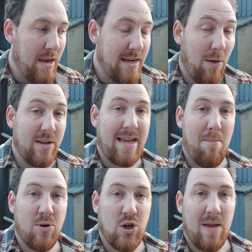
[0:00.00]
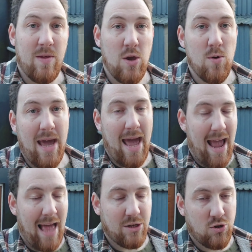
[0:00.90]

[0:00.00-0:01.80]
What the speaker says: Now the temperature in the UK has